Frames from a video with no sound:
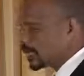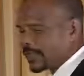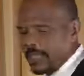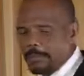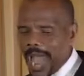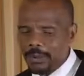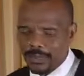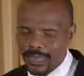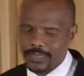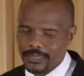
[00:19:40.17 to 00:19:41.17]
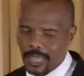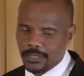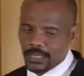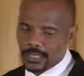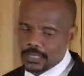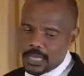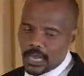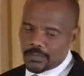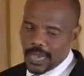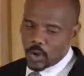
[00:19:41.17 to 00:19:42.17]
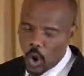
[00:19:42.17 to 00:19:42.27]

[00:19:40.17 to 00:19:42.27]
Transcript: that the Bible clearly tells us that